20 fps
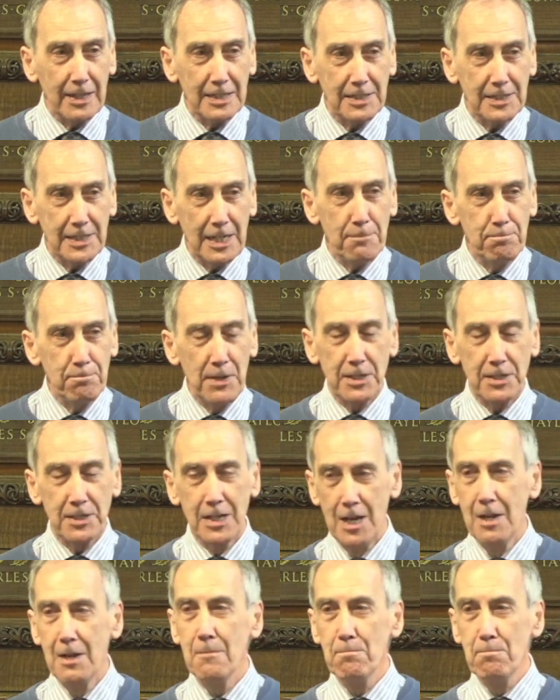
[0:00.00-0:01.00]
he said, but,
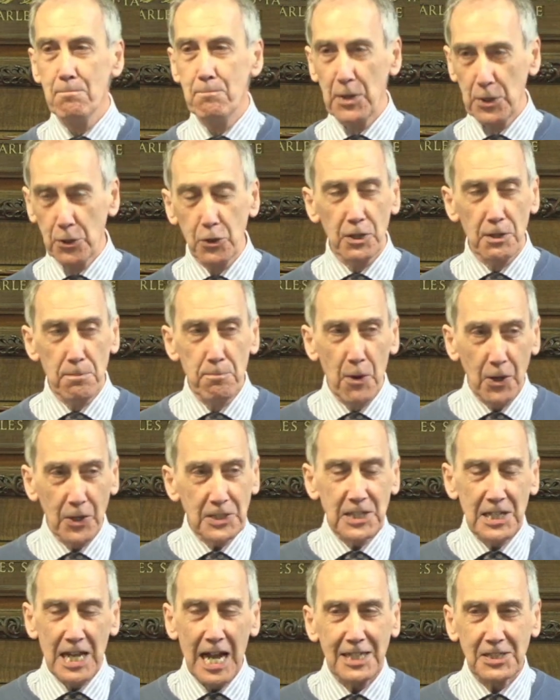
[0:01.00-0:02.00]
but all the
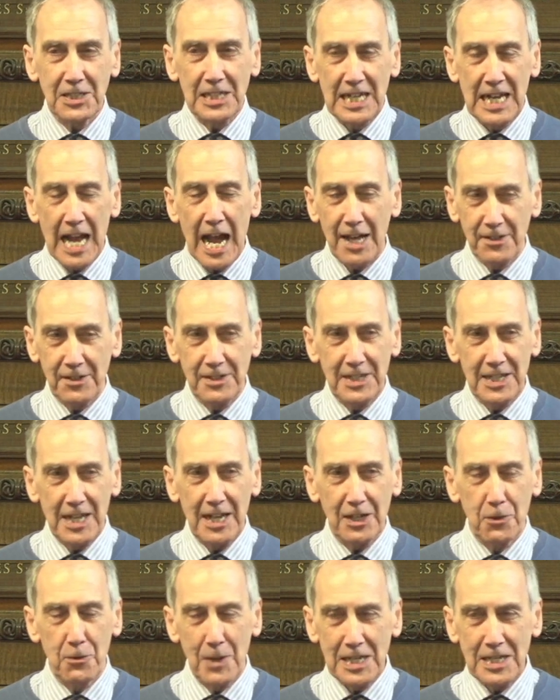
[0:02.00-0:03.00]
poison hasn't gathered there
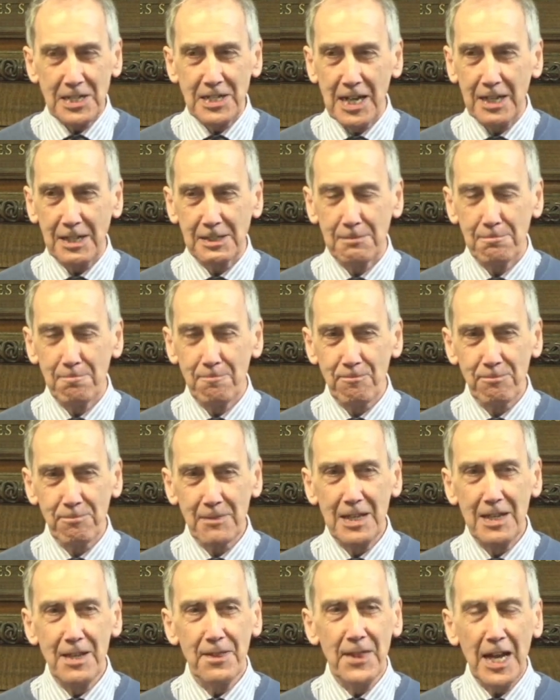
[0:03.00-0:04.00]
quite yet.
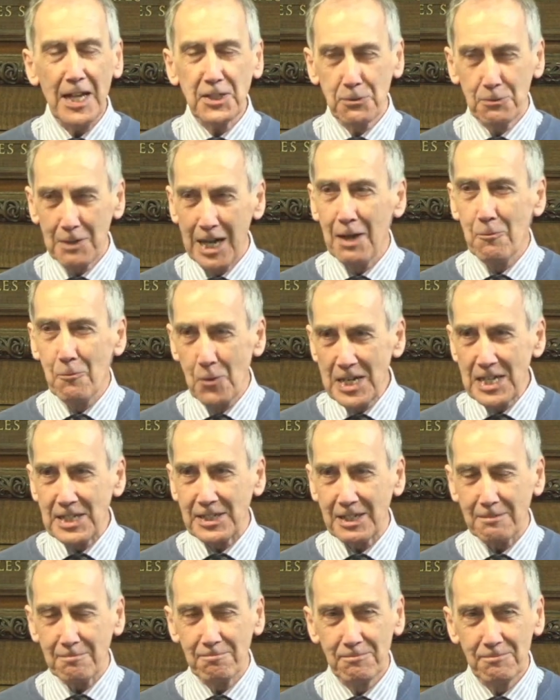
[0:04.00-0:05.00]
That's why I'm
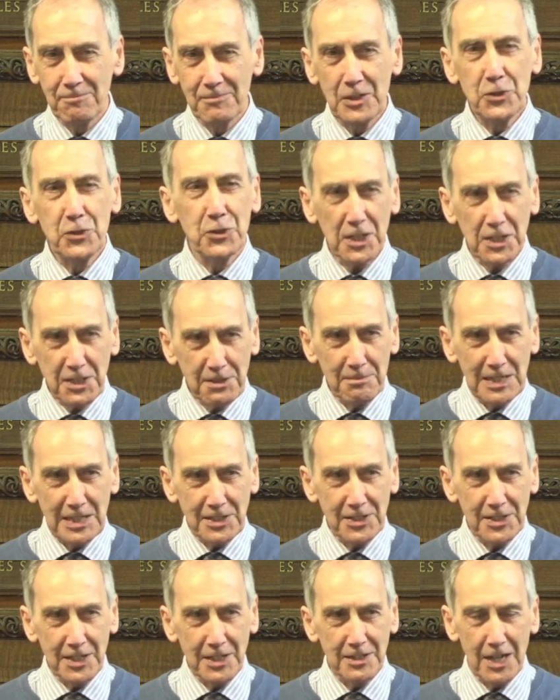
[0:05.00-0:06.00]
waiting. Trust me, he
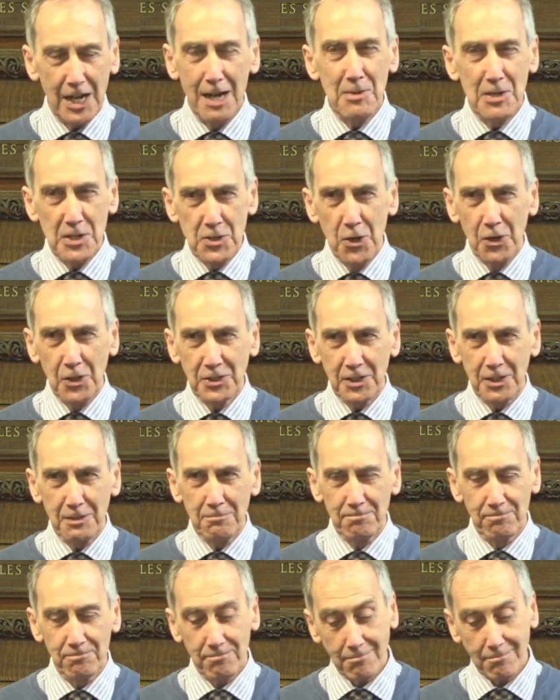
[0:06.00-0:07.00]
said, I'm a doctor.
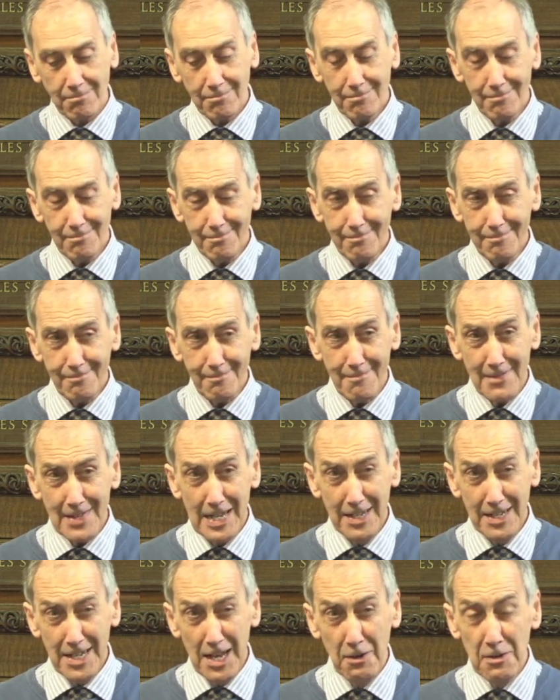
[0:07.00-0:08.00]

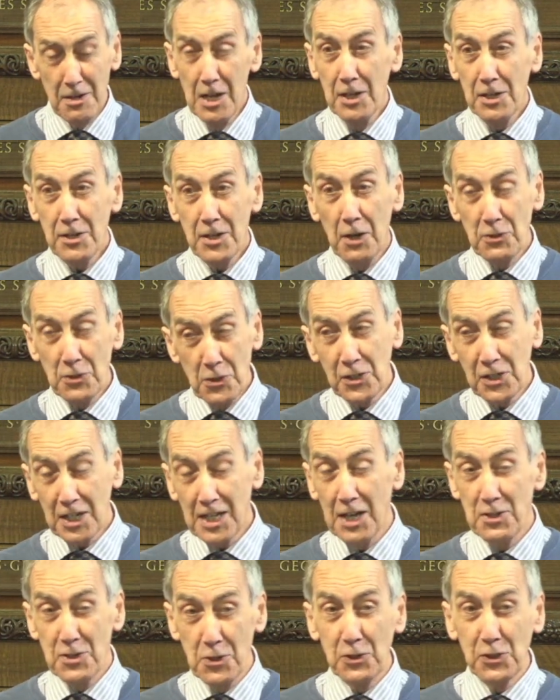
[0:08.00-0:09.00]
Now, now usually
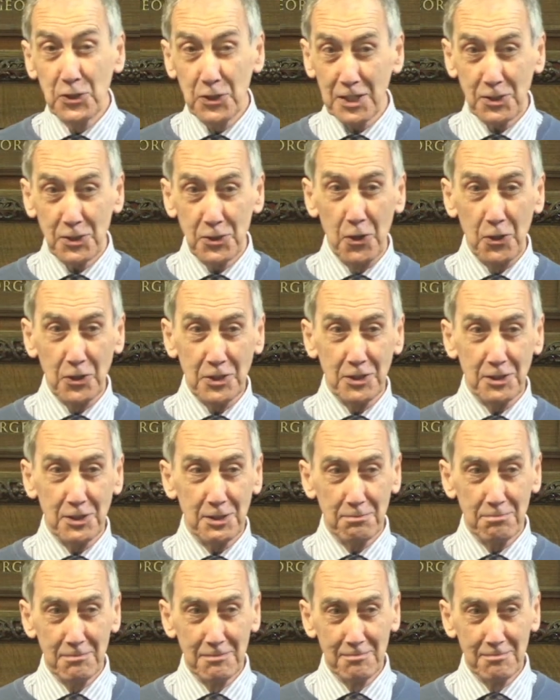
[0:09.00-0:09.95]
I do trust doctors